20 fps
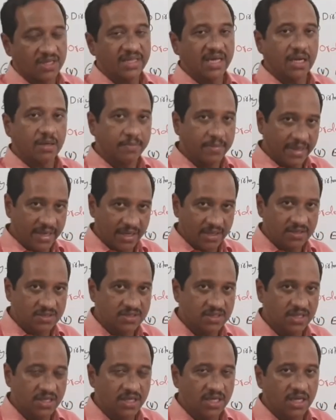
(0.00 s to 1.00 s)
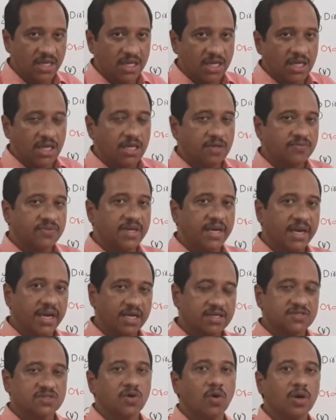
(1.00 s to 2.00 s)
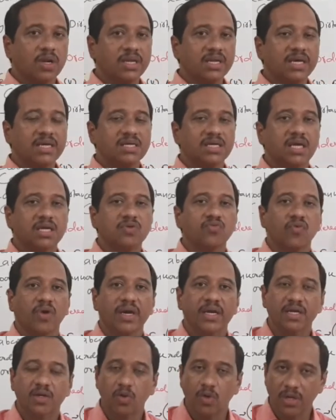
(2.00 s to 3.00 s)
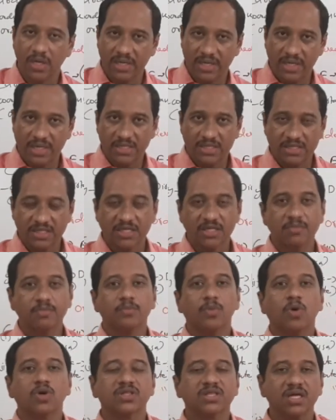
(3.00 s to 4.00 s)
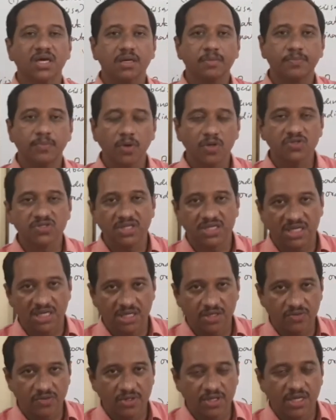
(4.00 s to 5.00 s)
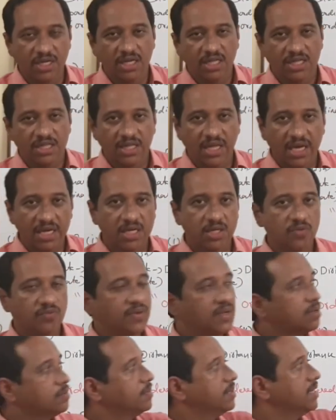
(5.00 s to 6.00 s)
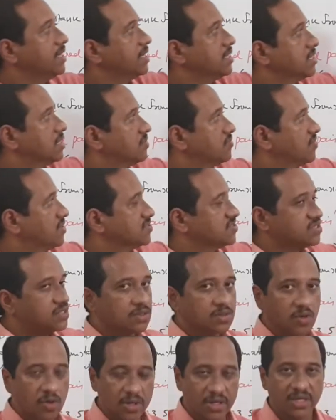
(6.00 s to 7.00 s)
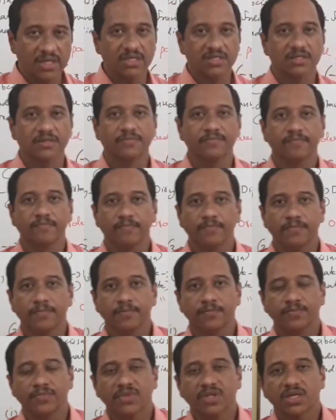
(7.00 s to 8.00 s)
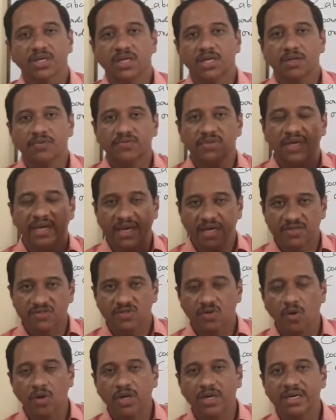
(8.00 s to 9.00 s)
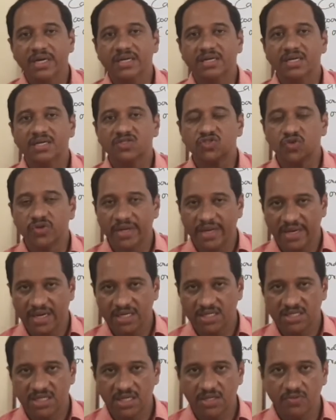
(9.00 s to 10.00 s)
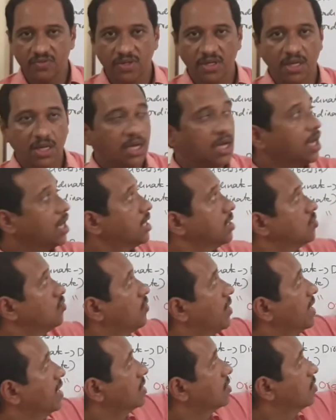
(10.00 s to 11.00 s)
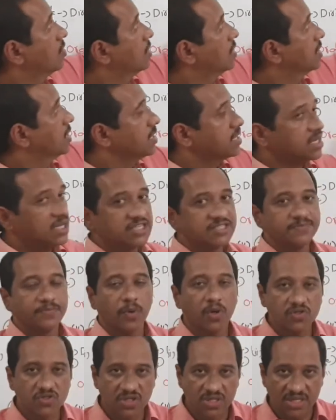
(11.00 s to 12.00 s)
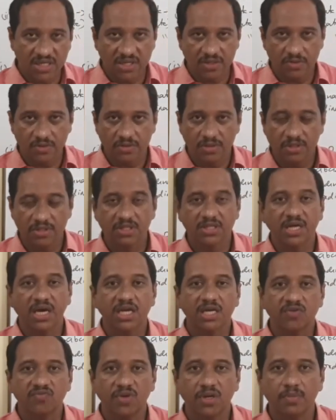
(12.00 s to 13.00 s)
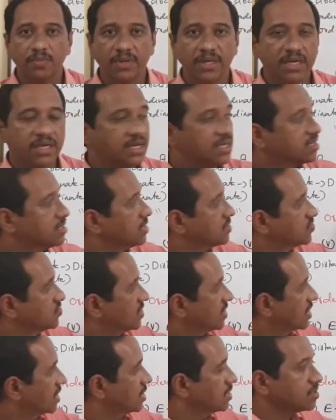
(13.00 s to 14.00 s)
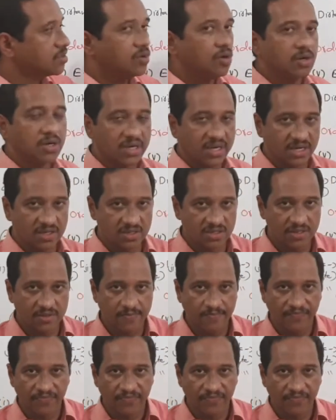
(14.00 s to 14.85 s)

That means if the x coordinate and y coordinate both are positive, that will be in the first quadrant. If the x coordinate is negative and y coordinate is positive, that will be in the second quadrant.